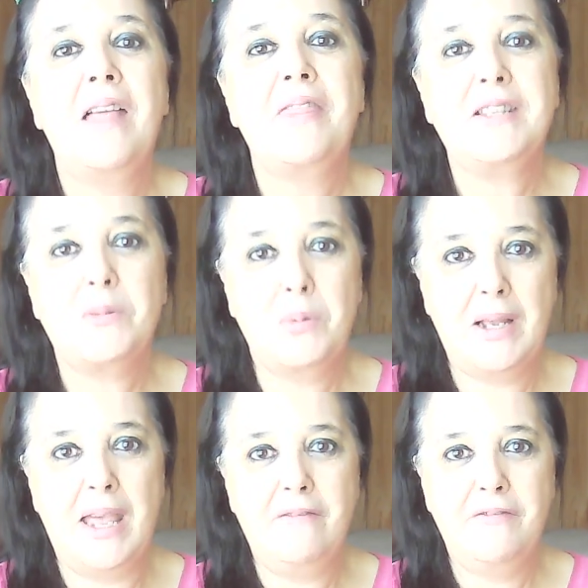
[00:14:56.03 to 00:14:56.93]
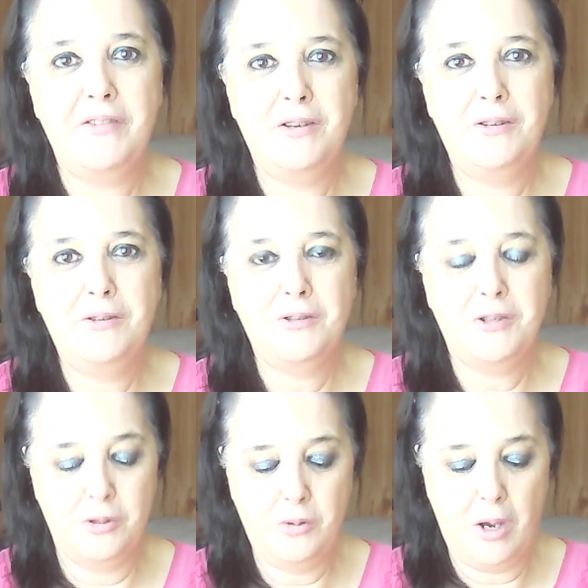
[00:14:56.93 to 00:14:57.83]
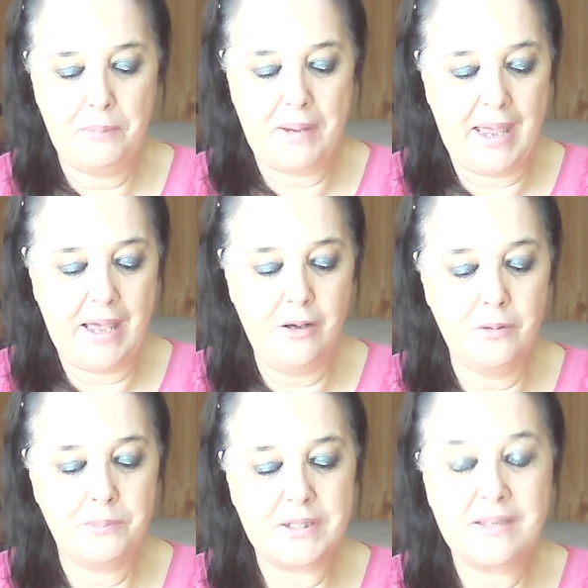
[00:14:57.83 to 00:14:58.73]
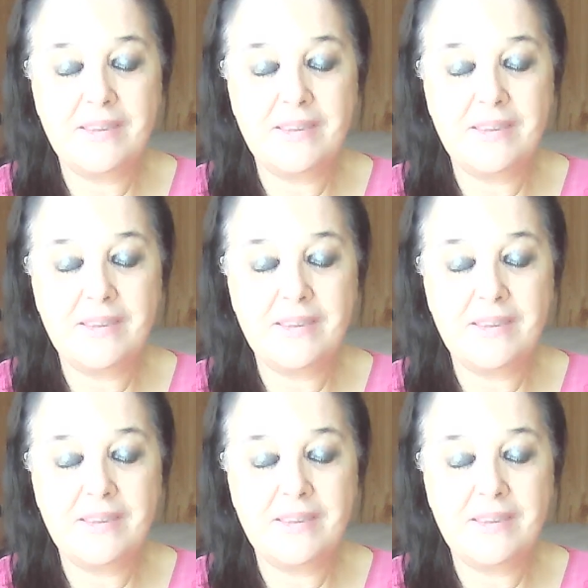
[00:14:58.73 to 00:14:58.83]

That's what I have for you. Do hope it helped.